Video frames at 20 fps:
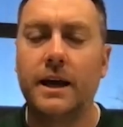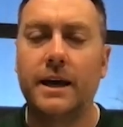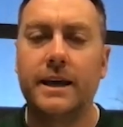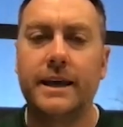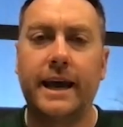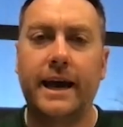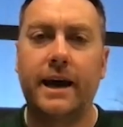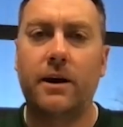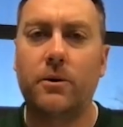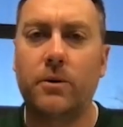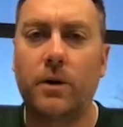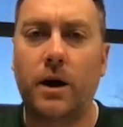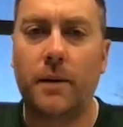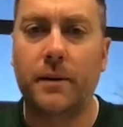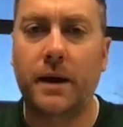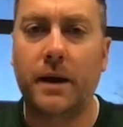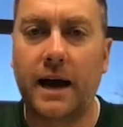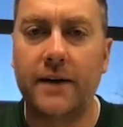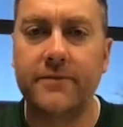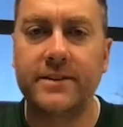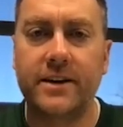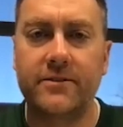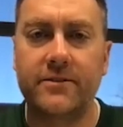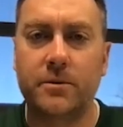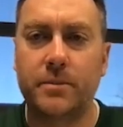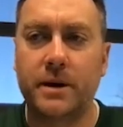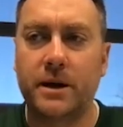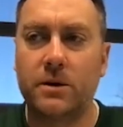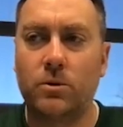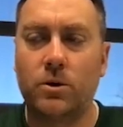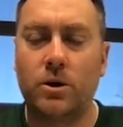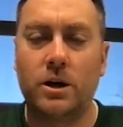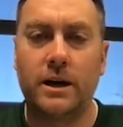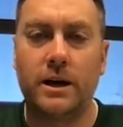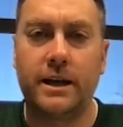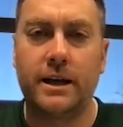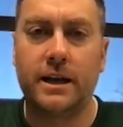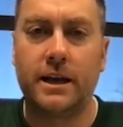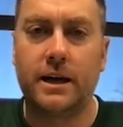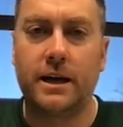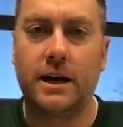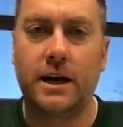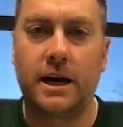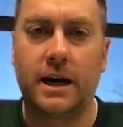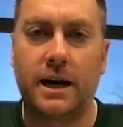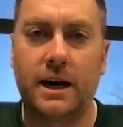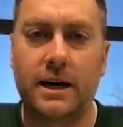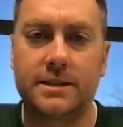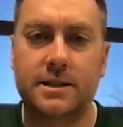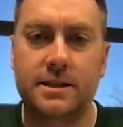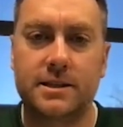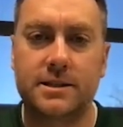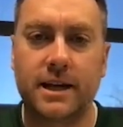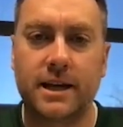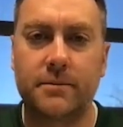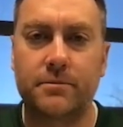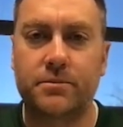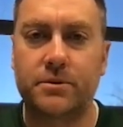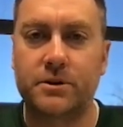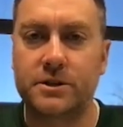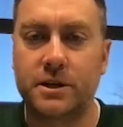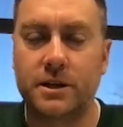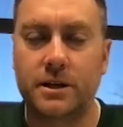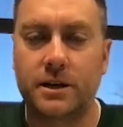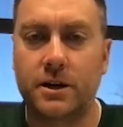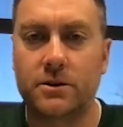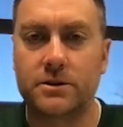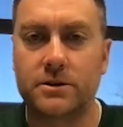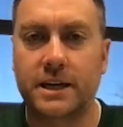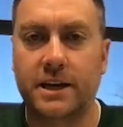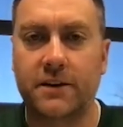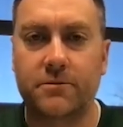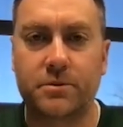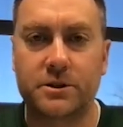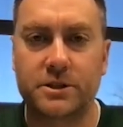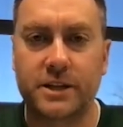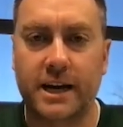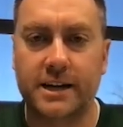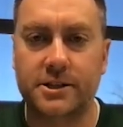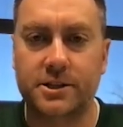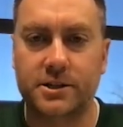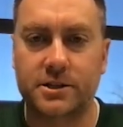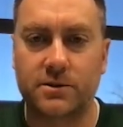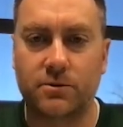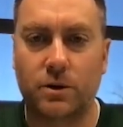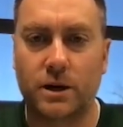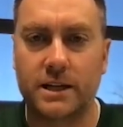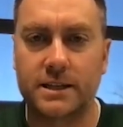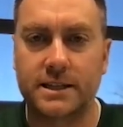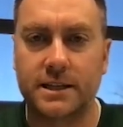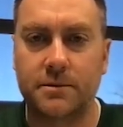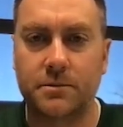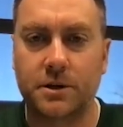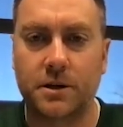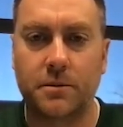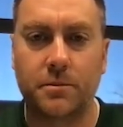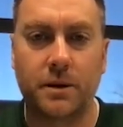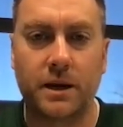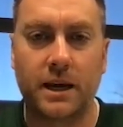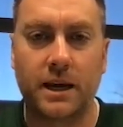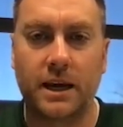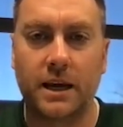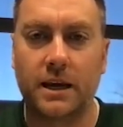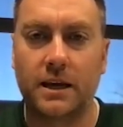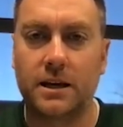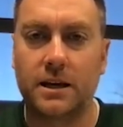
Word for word: Yeah, I mean, I've never been one uh, to set, you know, to give projections of what a team could be.